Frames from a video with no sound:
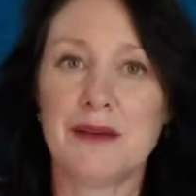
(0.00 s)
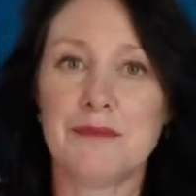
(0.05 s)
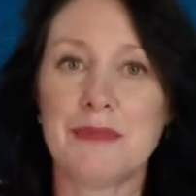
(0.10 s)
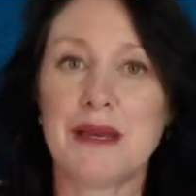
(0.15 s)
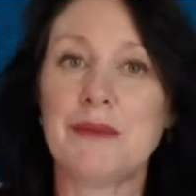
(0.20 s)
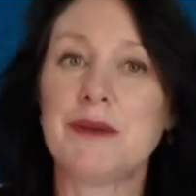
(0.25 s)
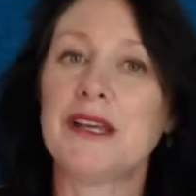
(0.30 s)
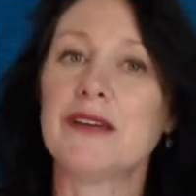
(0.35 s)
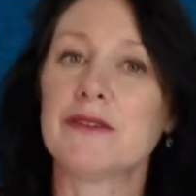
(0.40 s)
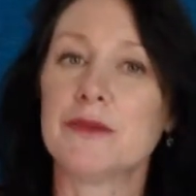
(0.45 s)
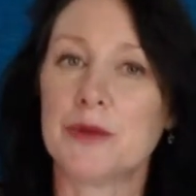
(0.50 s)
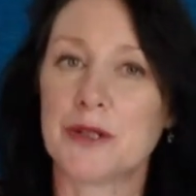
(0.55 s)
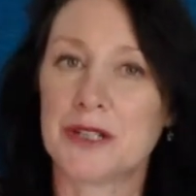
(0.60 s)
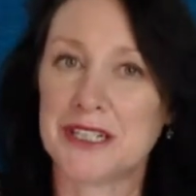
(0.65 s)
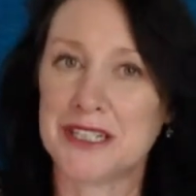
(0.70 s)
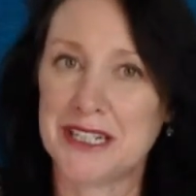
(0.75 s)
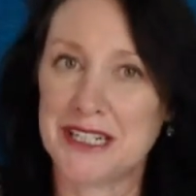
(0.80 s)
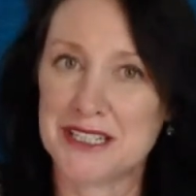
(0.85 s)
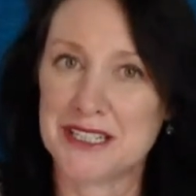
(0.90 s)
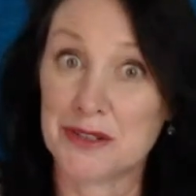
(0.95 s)
maybe
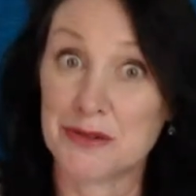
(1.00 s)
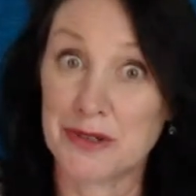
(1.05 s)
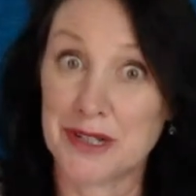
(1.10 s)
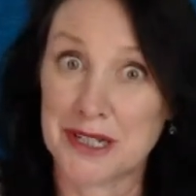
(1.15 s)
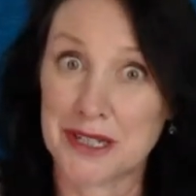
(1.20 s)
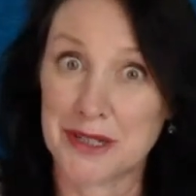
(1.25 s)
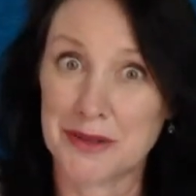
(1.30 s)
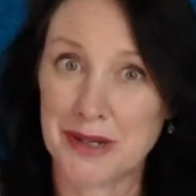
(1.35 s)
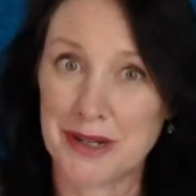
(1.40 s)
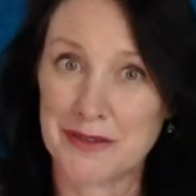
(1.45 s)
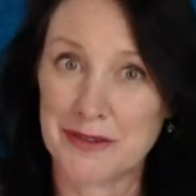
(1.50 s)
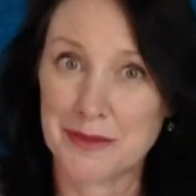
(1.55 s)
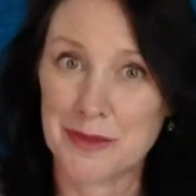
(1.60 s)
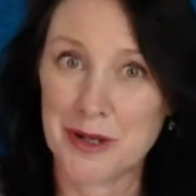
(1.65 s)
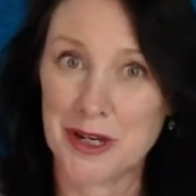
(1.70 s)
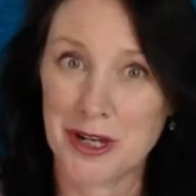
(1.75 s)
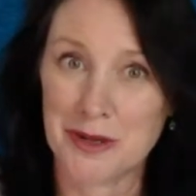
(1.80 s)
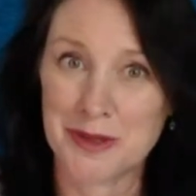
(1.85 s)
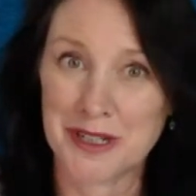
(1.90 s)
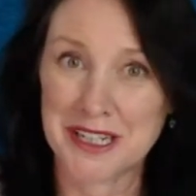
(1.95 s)
everybody needs a running away from
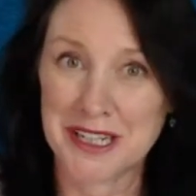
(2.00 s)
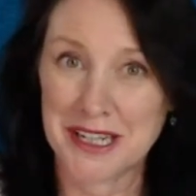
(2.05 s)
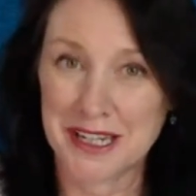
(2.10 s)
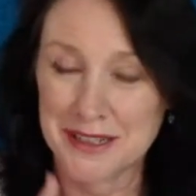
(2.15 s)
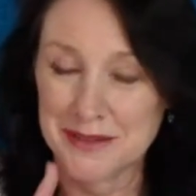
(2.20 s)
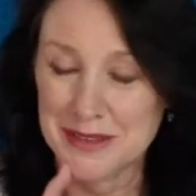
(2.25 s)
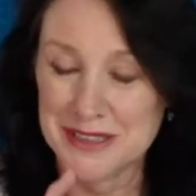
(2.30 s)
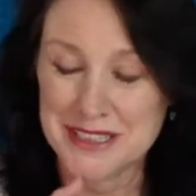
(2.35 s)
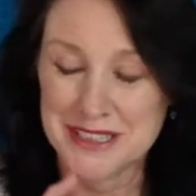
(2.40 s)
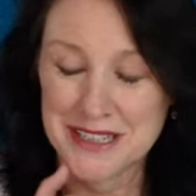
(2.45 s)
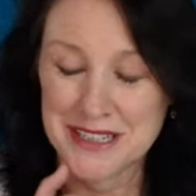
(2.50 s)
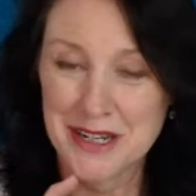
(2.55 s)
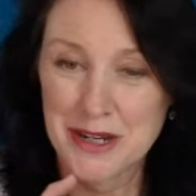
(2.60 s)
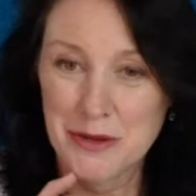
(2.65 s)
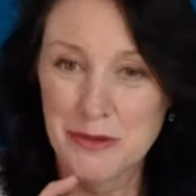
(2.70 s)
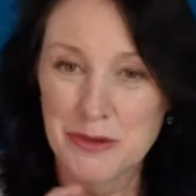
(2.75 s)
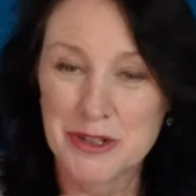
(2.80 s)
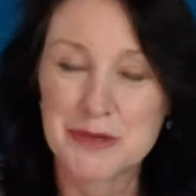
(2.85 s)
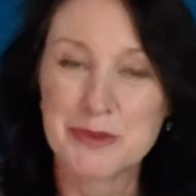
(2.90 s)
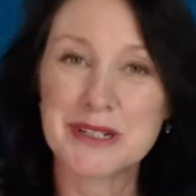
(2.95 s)
home account,
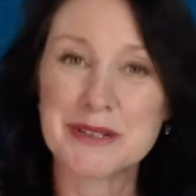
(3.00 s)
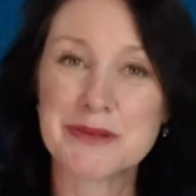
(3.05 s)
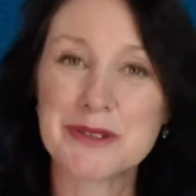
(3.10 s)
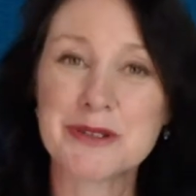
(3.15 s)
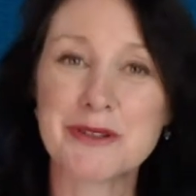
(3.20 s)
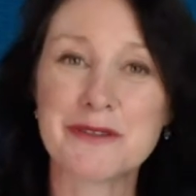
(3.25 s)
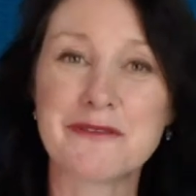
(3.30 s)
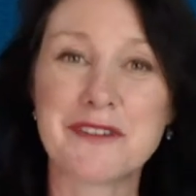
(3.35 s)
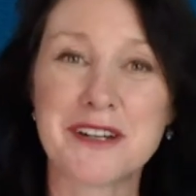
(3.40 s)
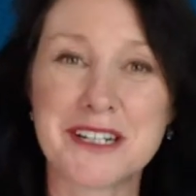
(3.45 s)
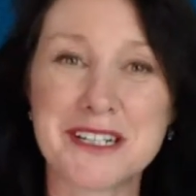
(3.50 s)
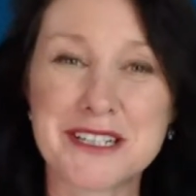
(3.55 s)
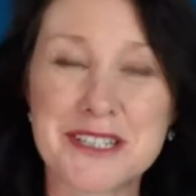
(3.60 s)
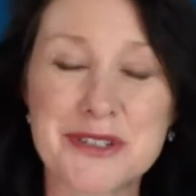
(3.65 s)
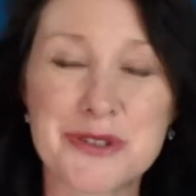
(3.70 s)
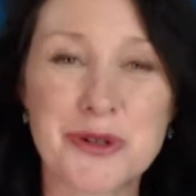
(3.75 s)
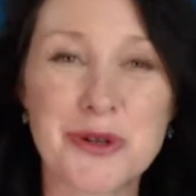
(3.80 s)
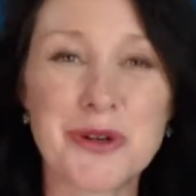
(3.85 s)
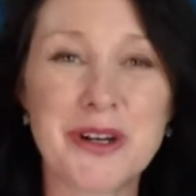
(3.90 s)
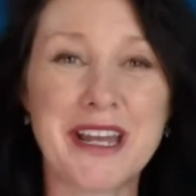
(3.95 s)
which brings me to a funny
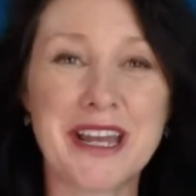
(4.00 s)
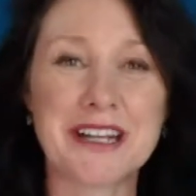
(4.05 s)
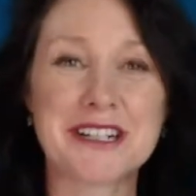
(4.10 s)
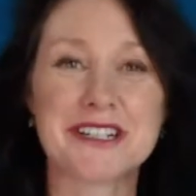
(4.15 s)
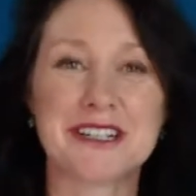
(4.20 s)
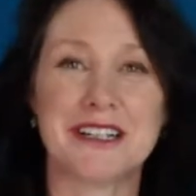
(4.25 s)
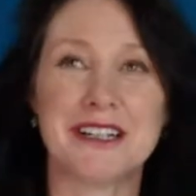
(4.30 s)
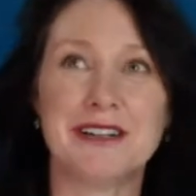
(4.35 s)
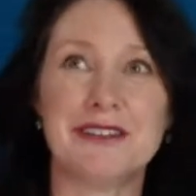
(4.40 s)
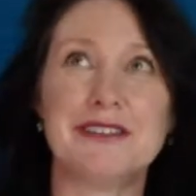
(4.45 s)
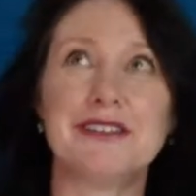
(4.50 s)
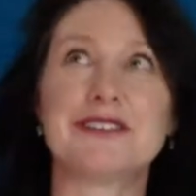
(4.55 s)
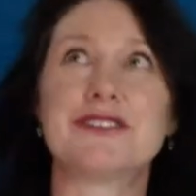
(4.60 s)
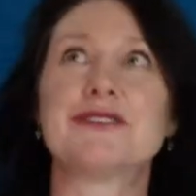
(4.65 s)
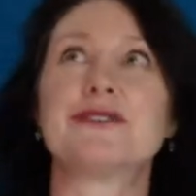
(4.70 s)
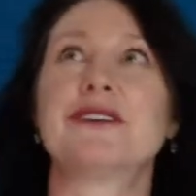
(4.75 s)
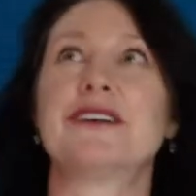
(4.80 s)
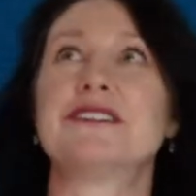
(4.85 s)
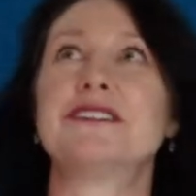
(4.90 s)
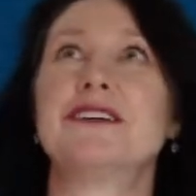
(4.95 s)
story, actually. Oh,
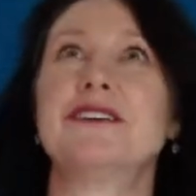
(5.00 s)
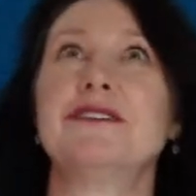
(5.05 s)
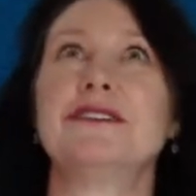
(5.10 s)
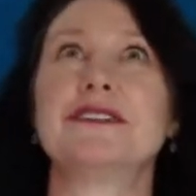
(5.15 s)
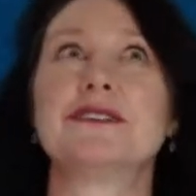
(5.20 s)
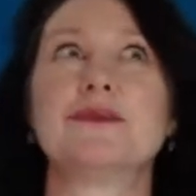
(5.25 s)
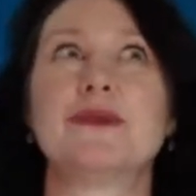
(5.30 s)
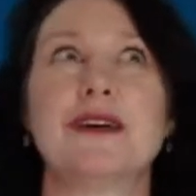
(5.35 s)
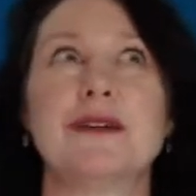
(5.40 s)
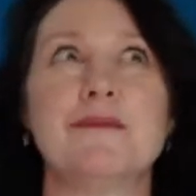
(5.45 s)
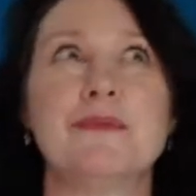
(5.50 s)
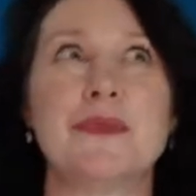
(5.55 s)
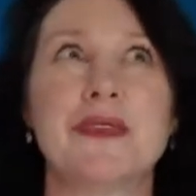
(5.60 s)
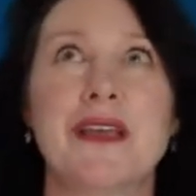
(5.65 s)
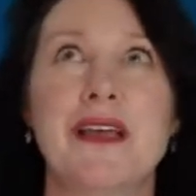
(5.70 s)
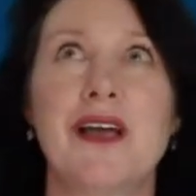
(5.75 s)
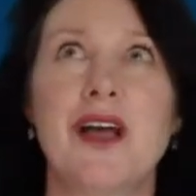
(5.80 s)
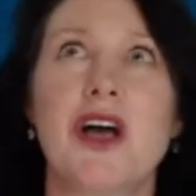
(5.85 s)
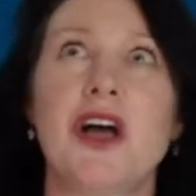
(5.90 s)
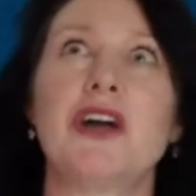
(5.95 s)
should I tell this one?
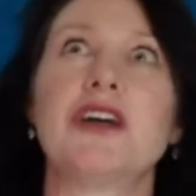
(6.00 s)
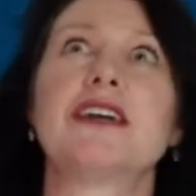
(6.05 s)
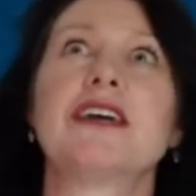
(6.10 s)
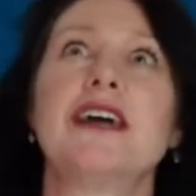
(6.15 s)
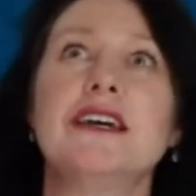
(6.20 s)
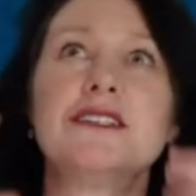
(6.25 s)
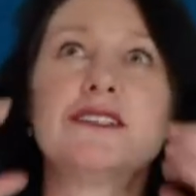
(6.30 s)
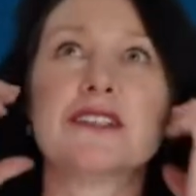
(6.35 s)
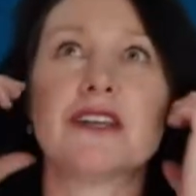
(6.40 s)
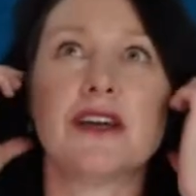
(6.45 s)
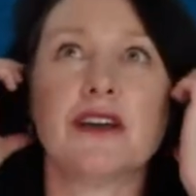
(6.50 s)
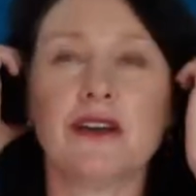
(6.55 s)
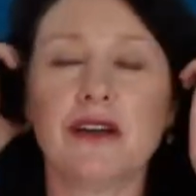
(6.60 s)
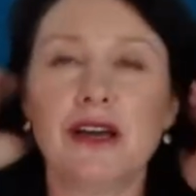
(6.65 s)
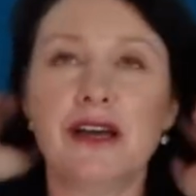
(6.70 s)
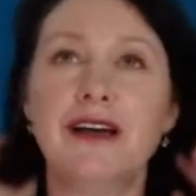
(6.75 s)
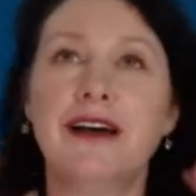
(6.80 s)
Okay, so